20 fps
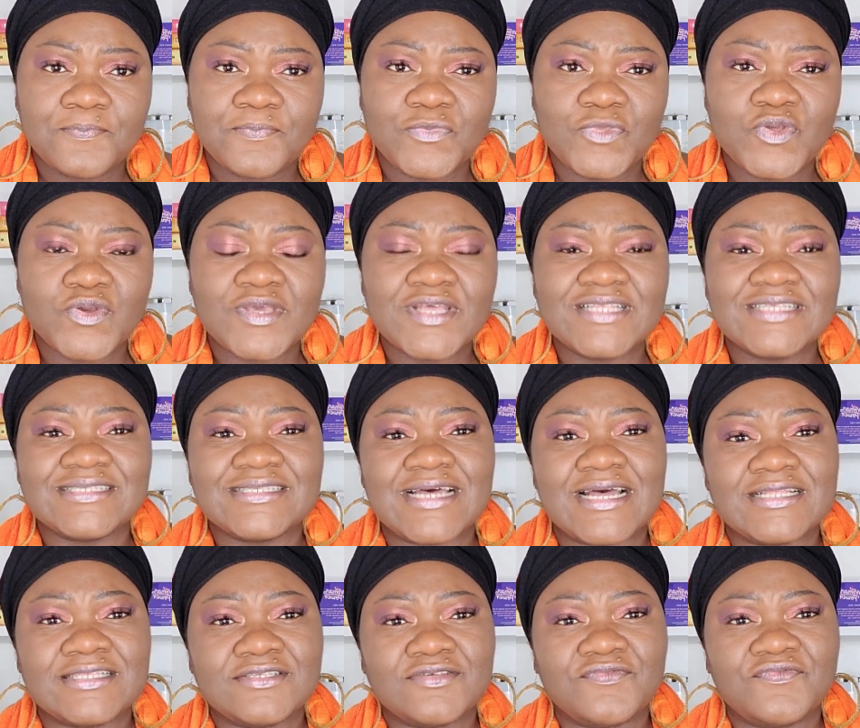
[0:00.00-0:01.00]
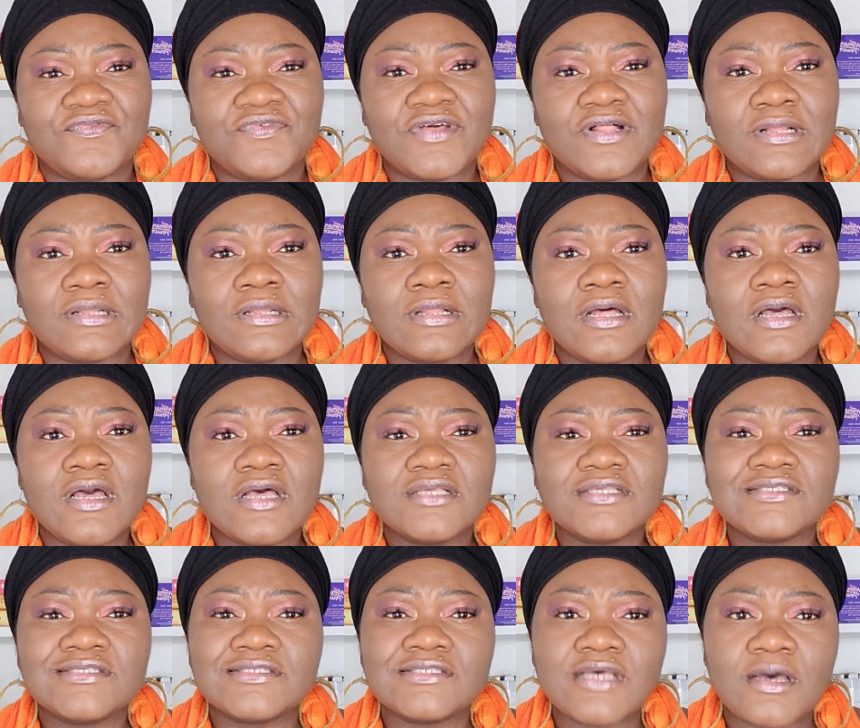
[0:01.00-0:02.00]
You can start to feel
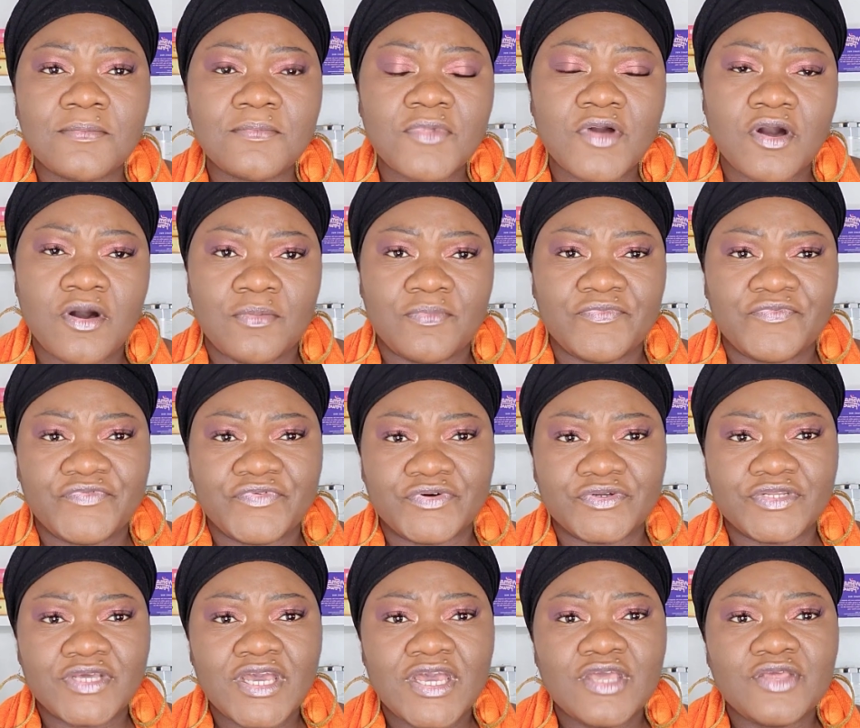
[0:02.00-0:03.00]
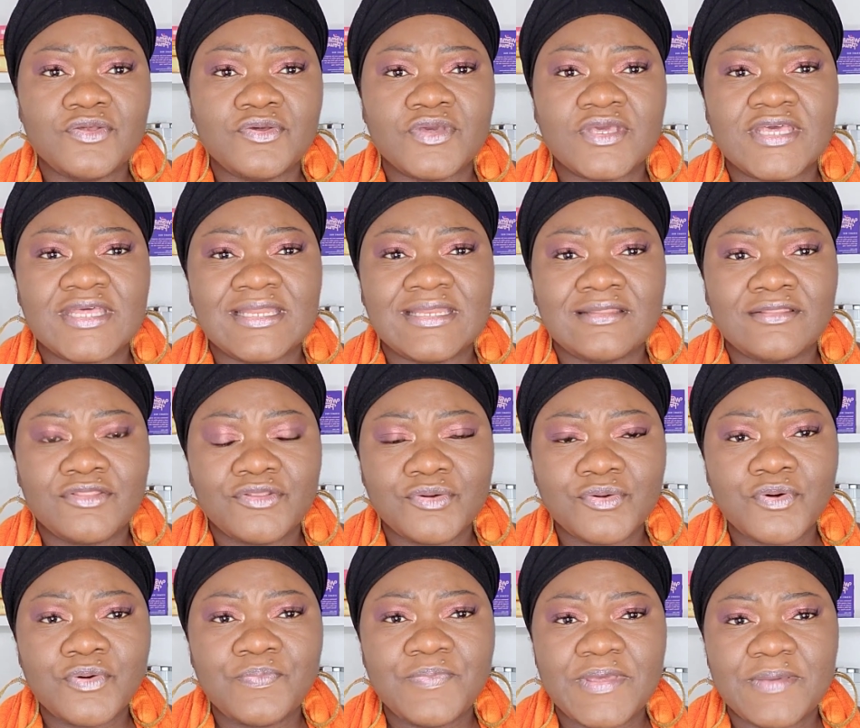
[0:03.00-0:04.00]
some comfort. You can,
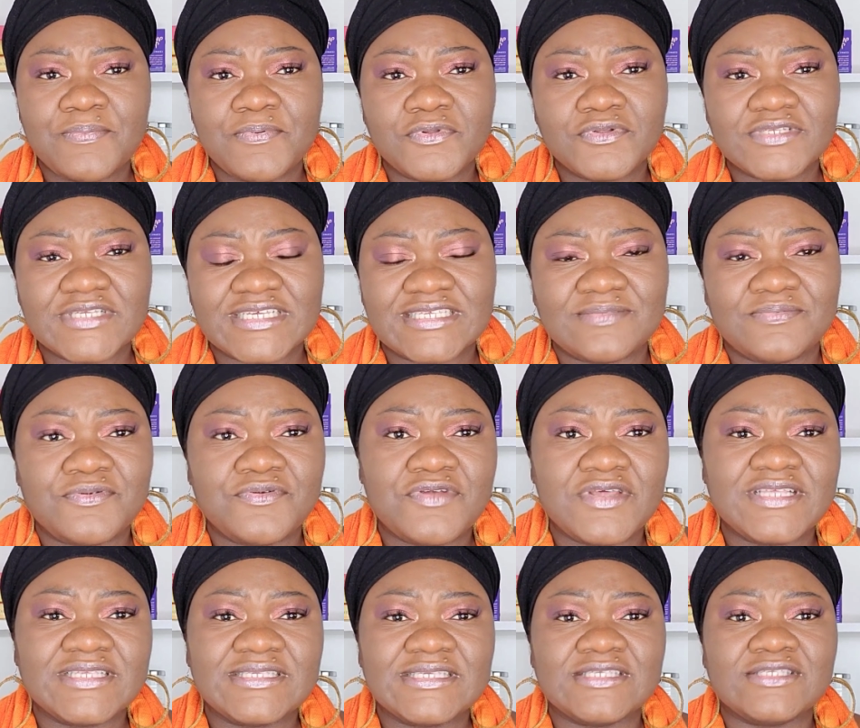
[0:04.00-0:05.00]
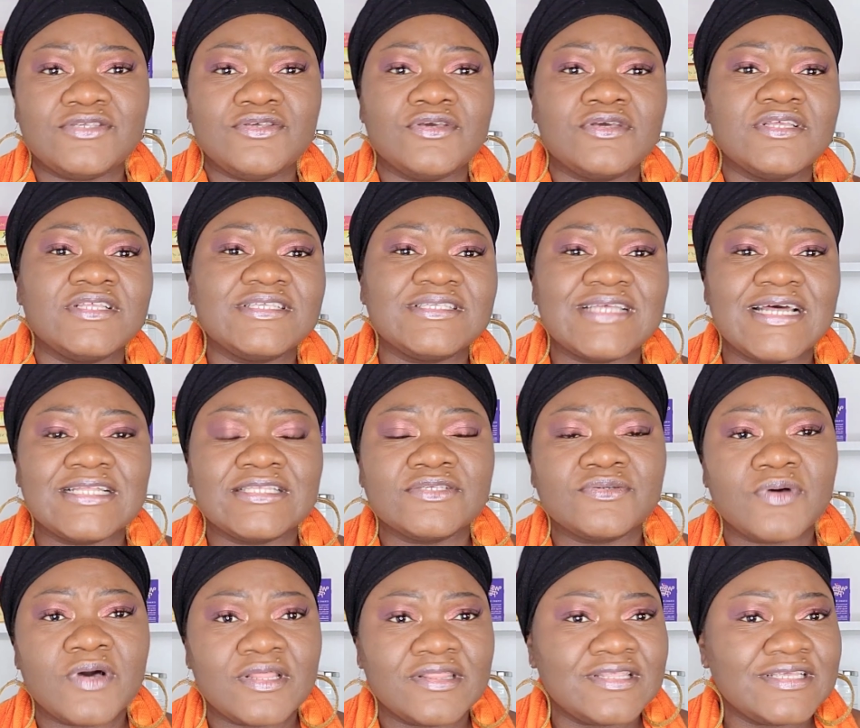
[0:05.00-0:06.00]
through people's experiences, you can start to
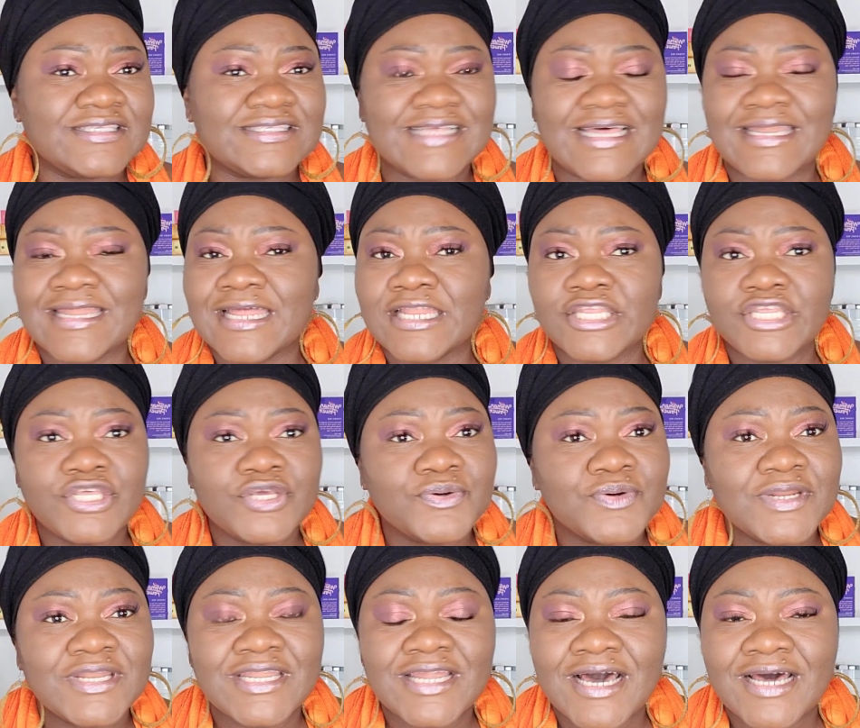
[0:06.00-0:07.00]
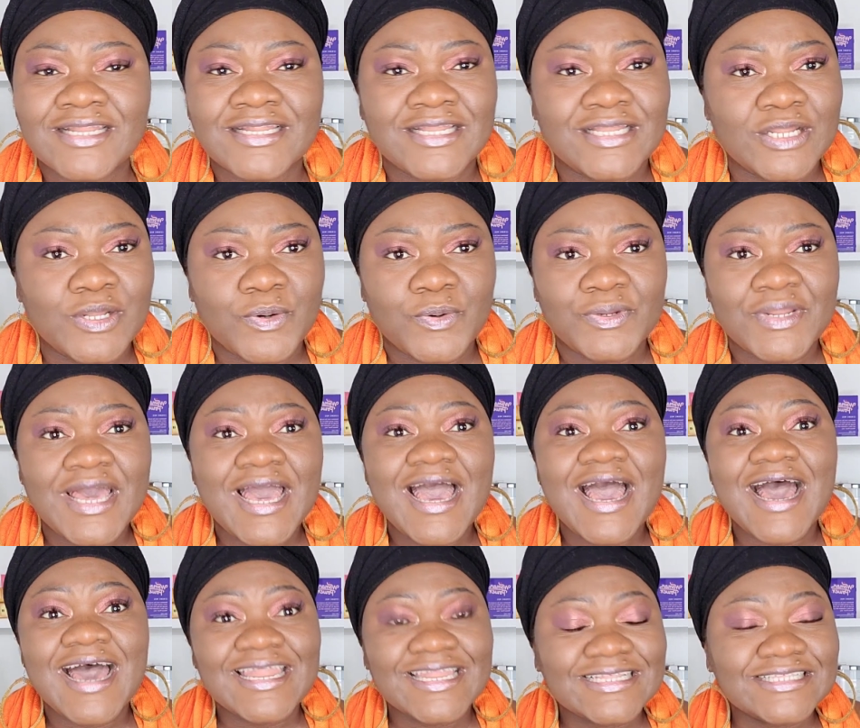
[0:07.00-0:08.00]
understand that you are not alone
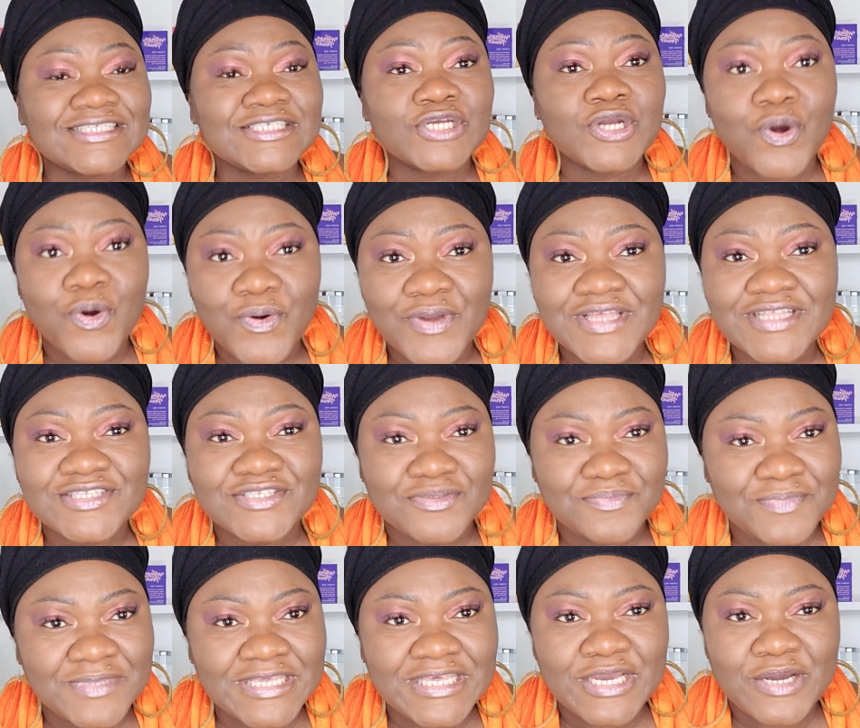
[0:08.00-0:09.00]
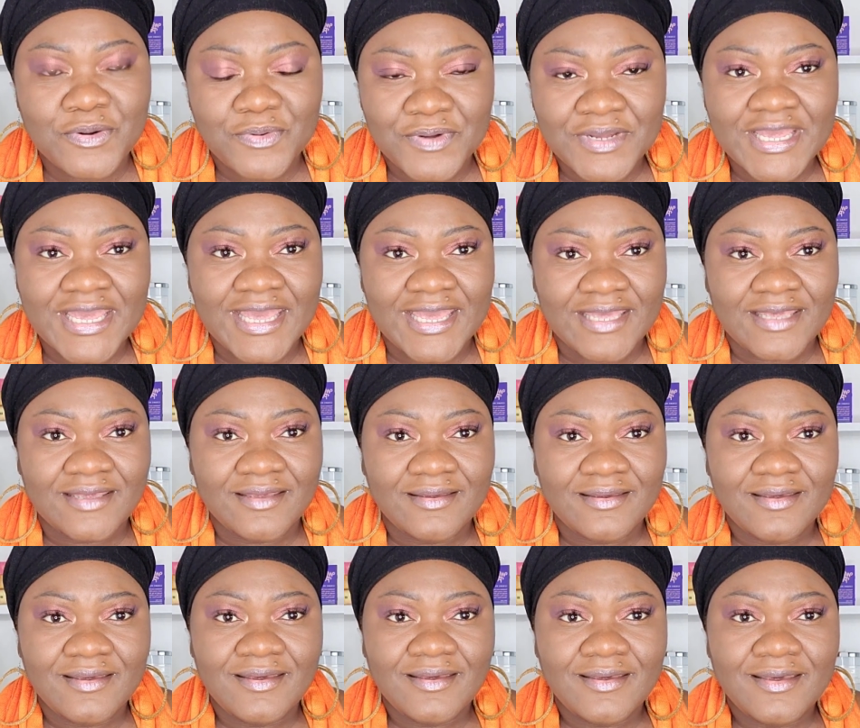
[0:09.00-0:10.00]
and it's going to be okay.
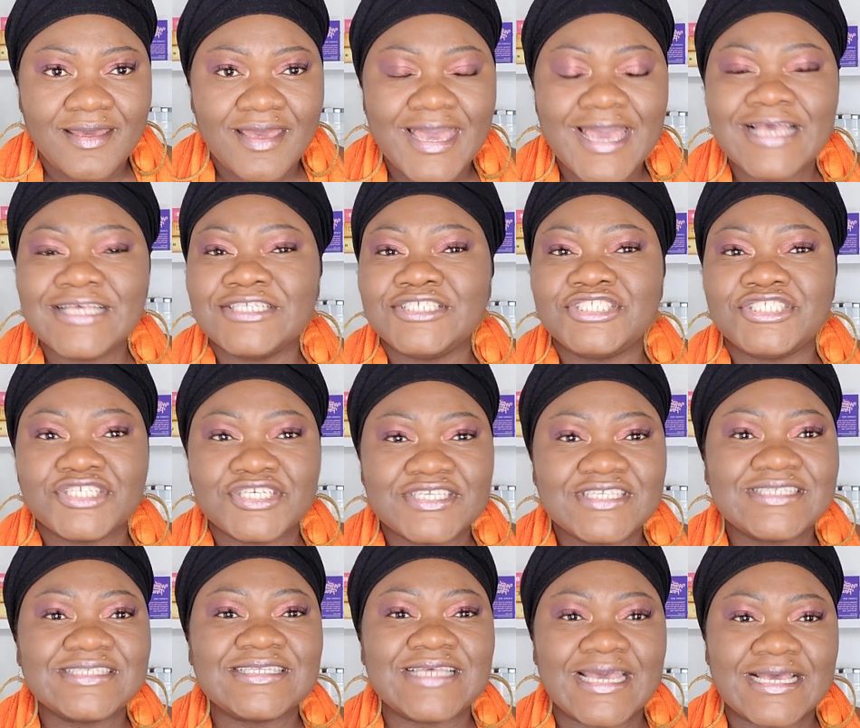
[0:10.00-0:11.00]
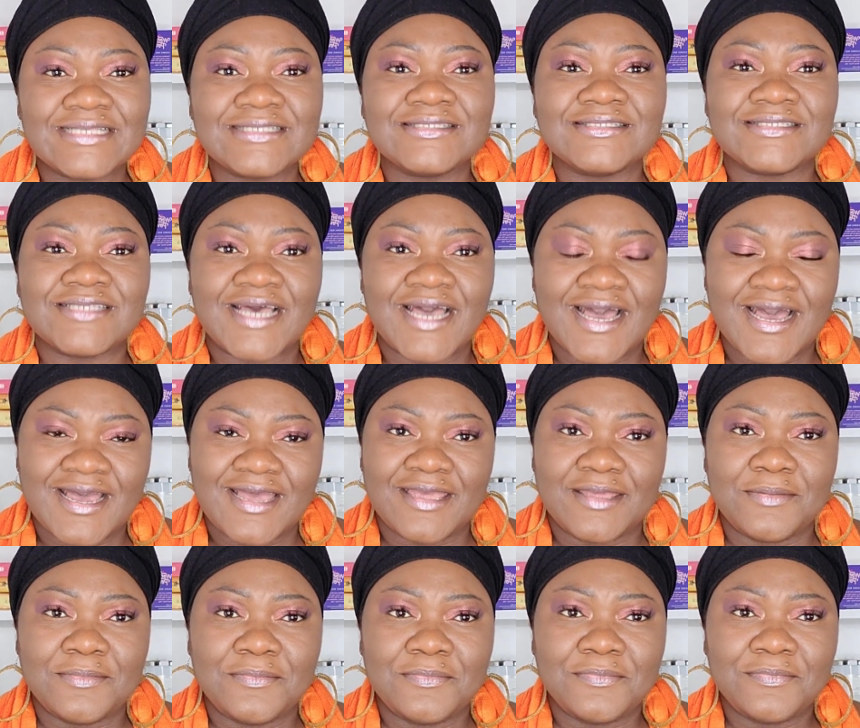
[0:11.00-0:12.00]
It just takes
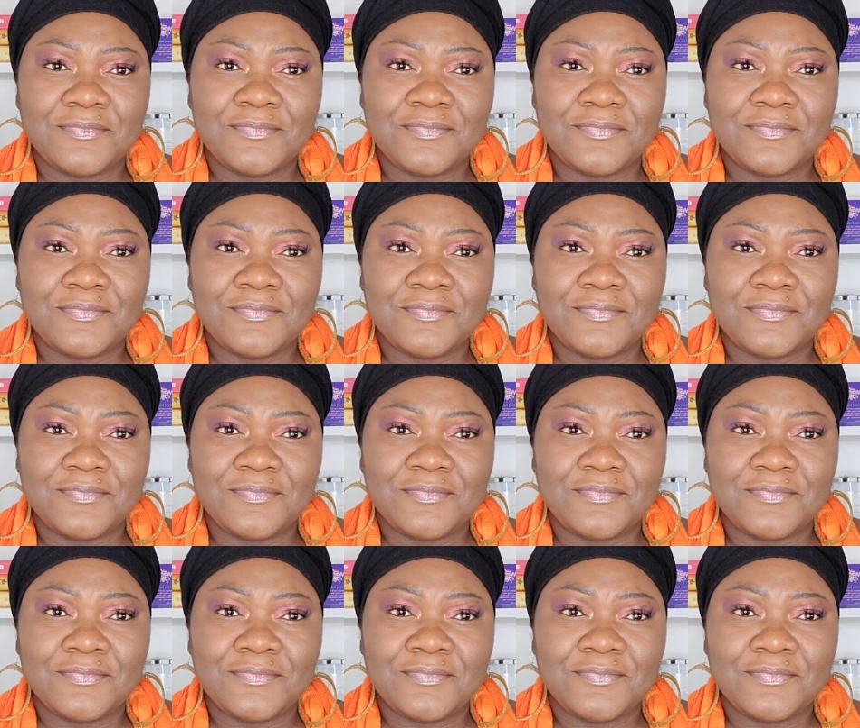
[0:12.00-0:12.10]
time.